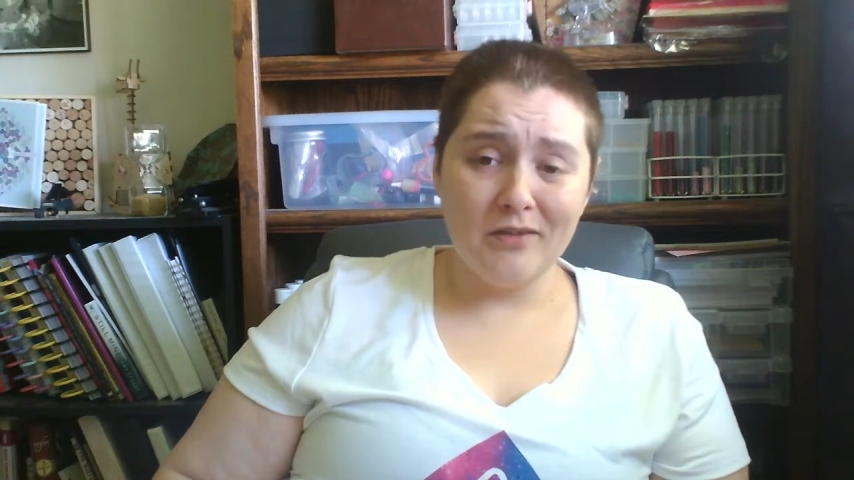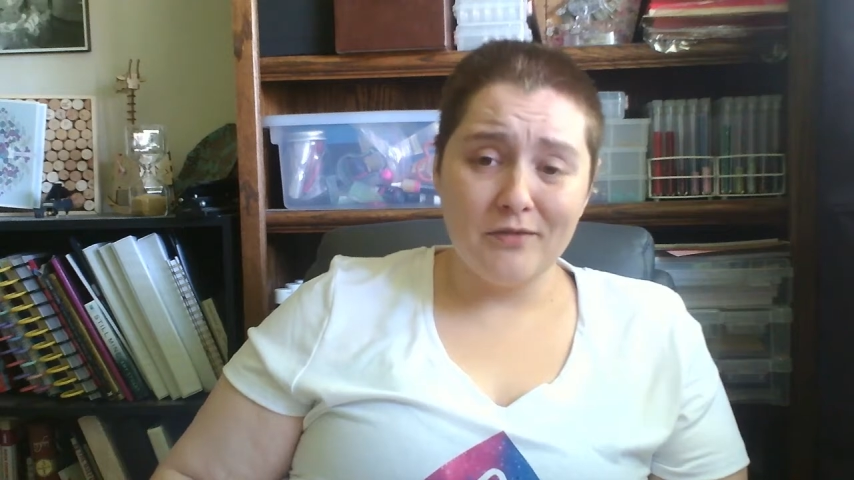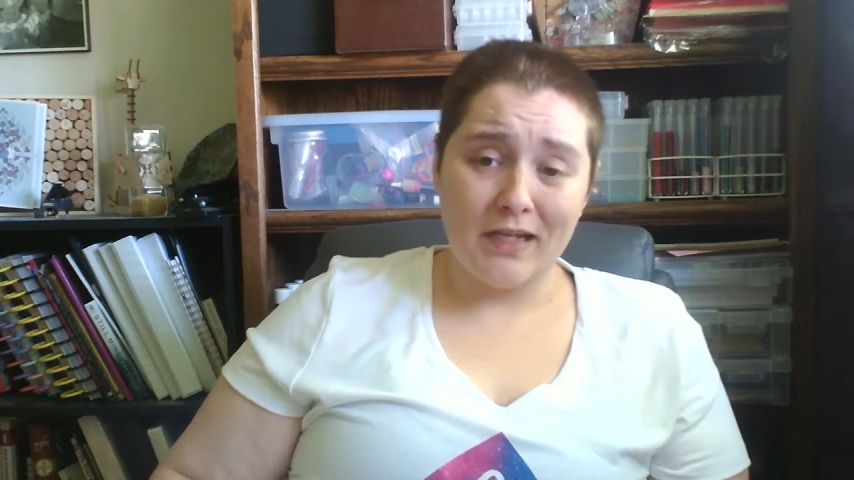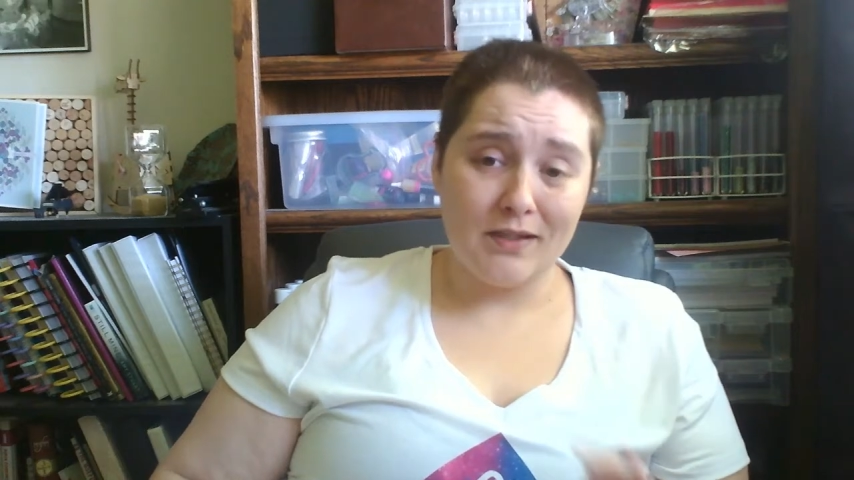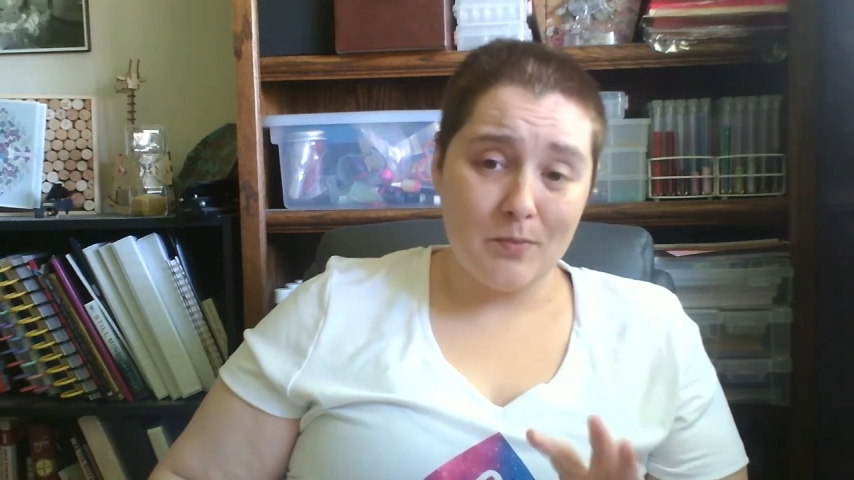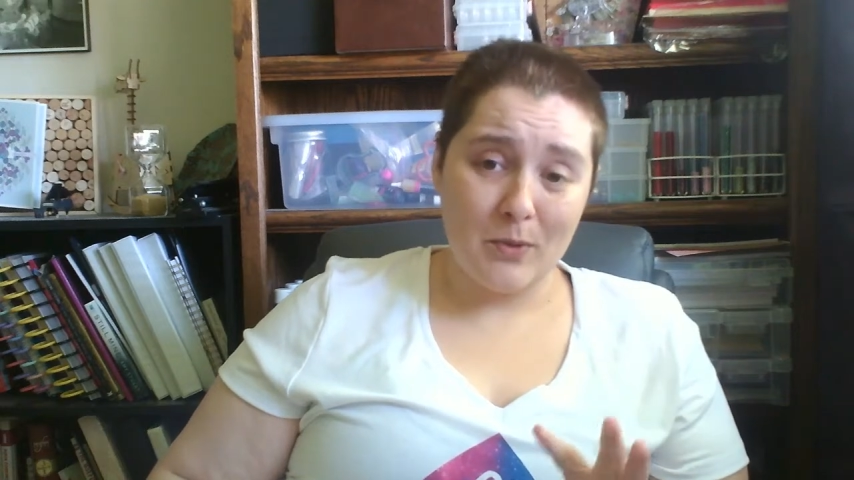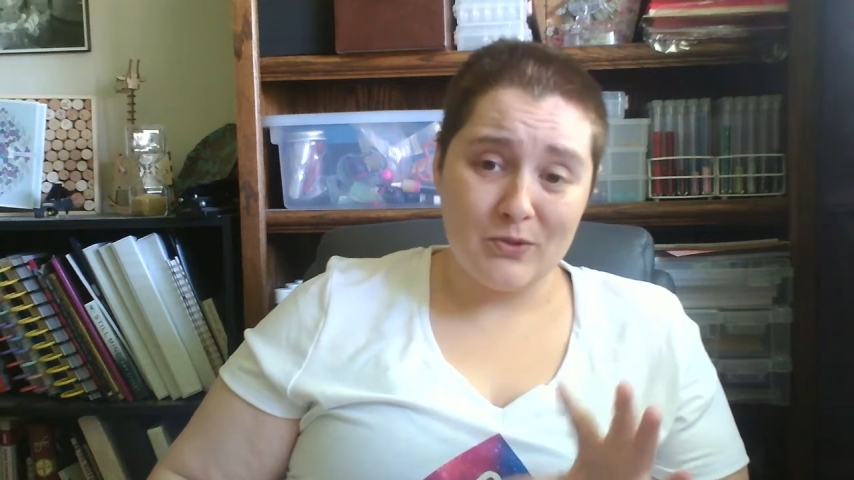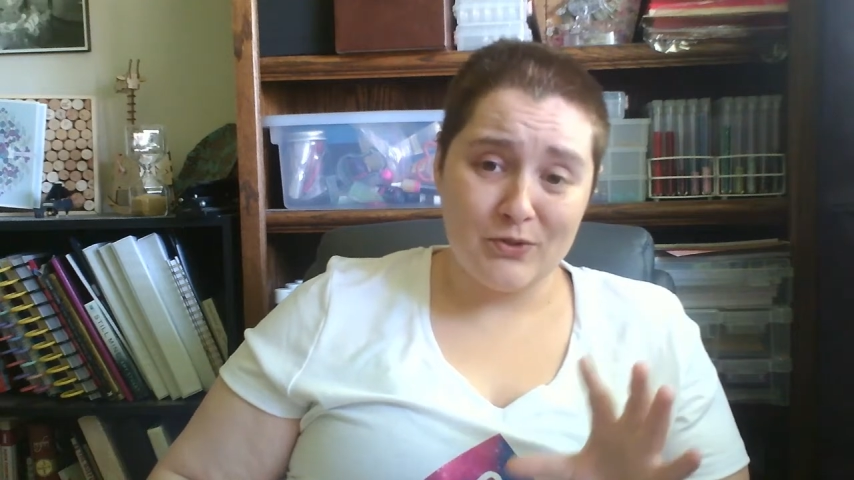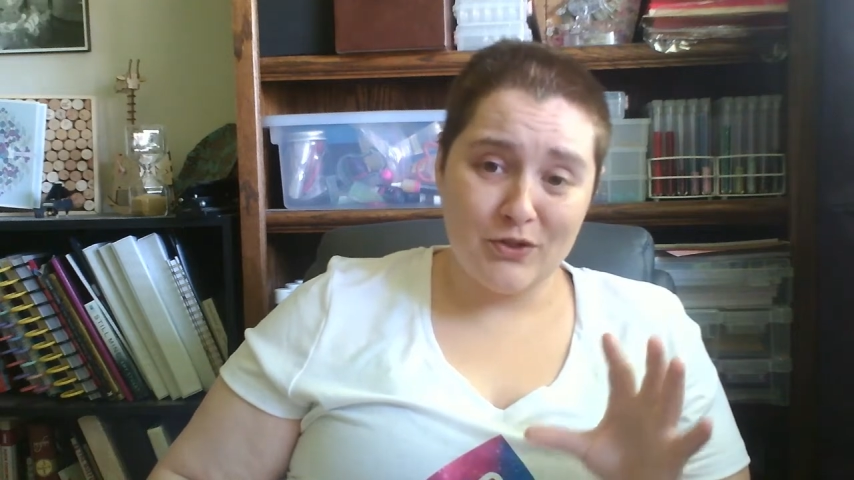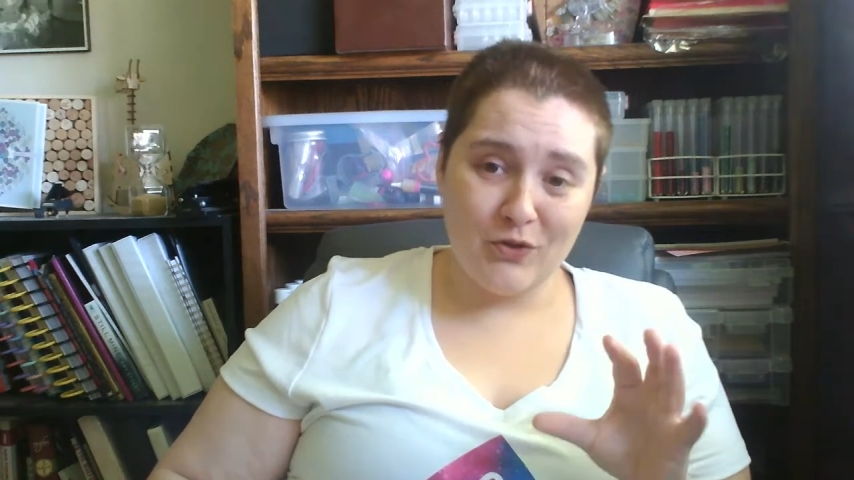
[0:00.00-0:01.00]
In fact, the
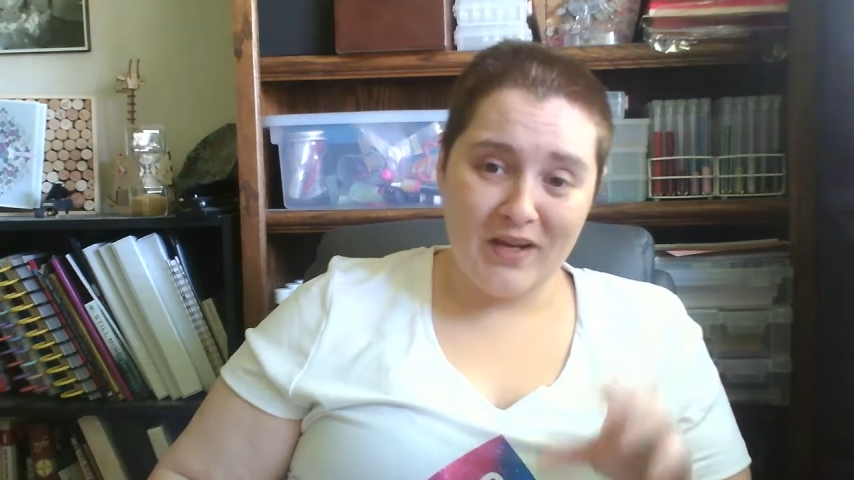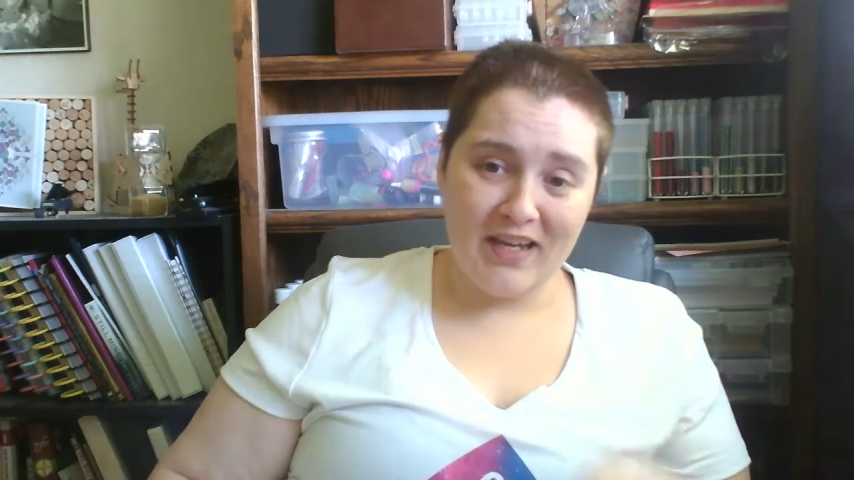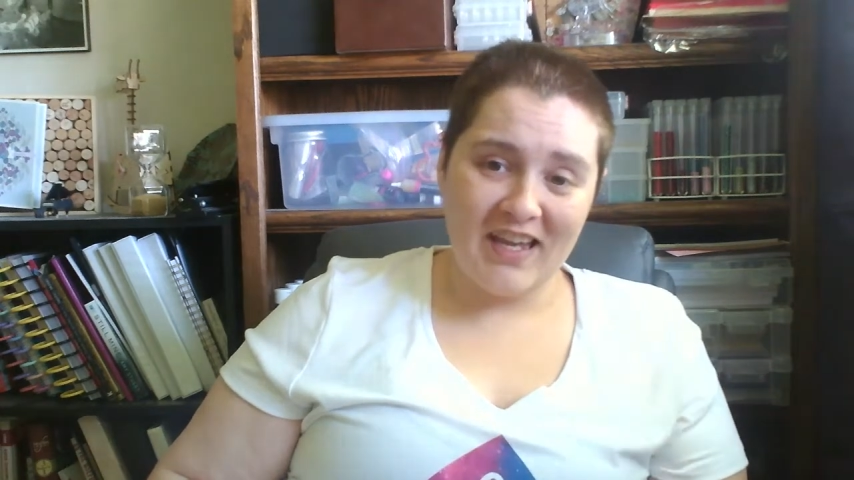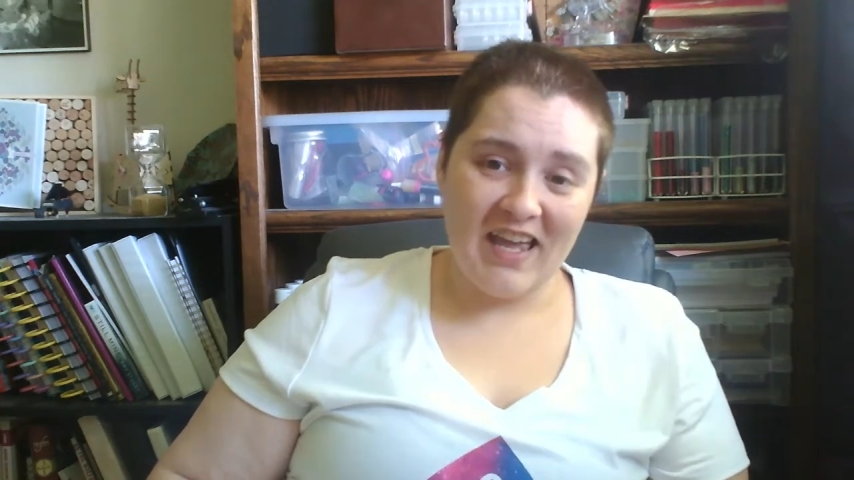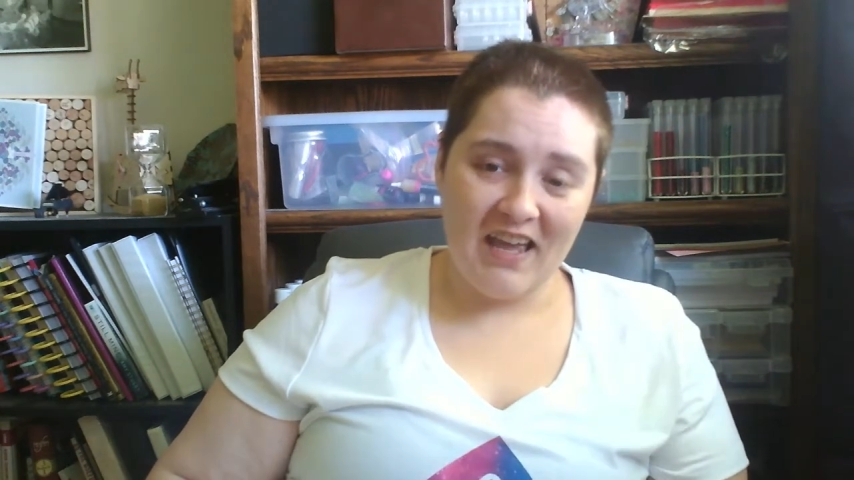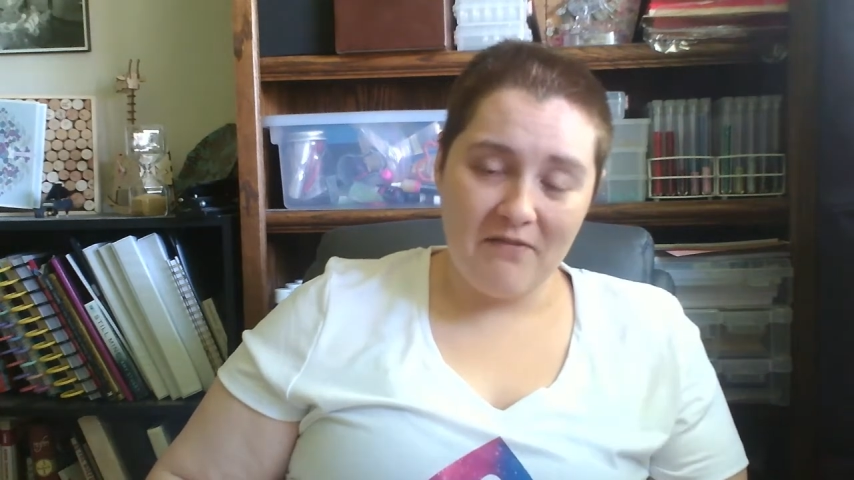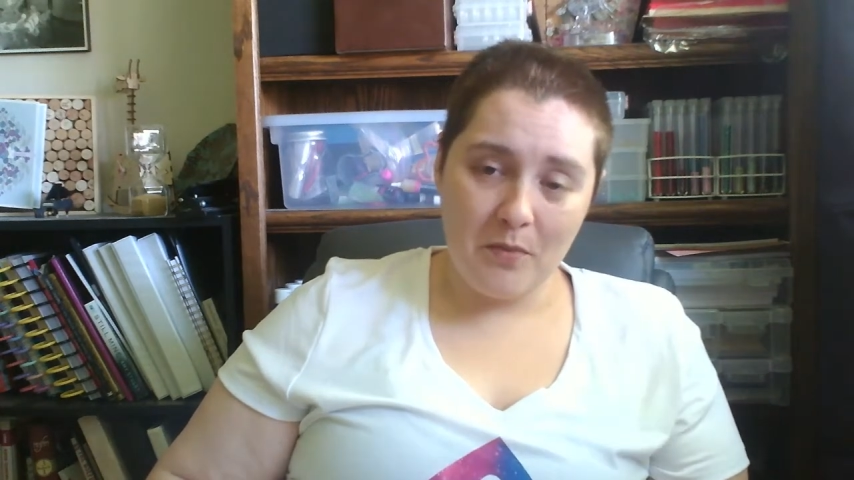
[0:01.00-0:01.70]
person who I gave